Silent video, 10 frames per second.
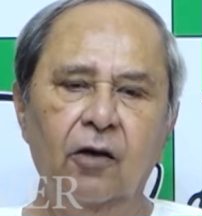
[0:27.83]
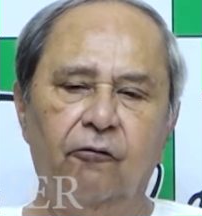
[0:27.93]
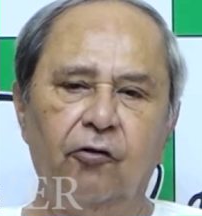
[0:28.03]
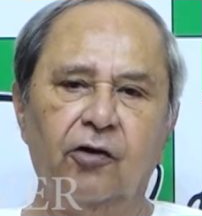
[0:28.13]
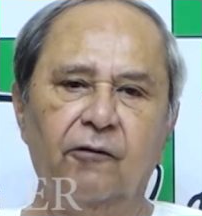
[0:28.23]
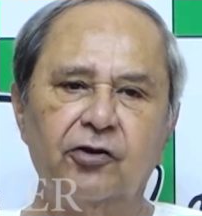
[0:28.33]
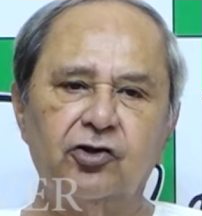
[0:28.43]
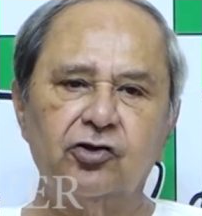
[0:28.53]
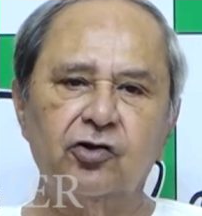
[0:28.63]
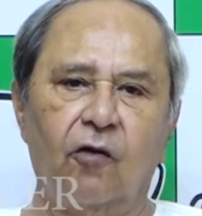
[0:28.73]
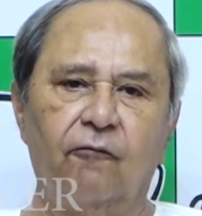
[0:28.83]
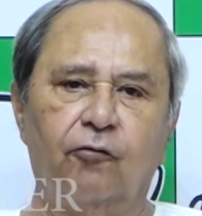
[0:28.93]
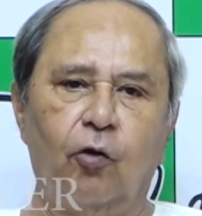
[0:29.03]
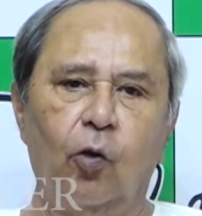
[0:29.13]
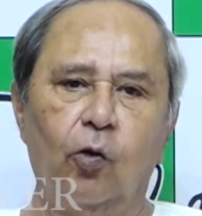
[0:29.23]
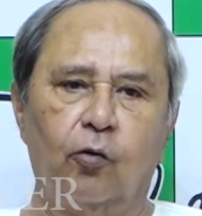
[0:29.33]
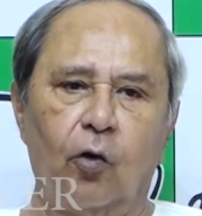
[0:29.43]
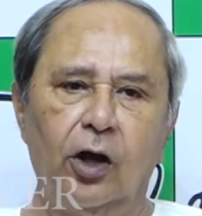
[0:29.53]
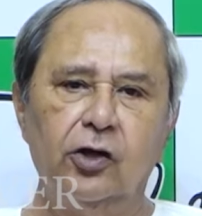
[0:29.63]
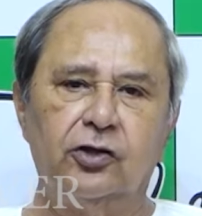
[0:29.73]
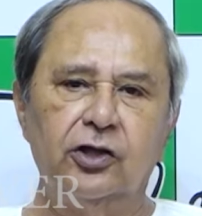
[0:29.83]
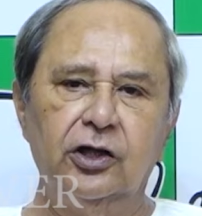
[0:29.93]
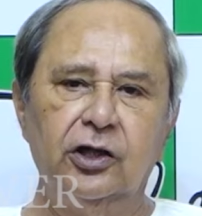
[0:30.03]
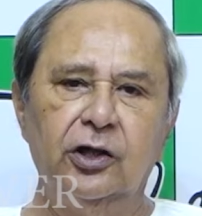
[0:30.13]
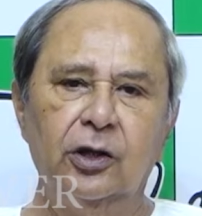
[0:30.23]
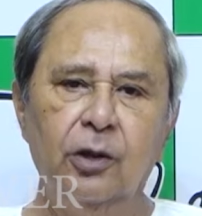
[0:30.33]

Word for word: for revision of coal royalty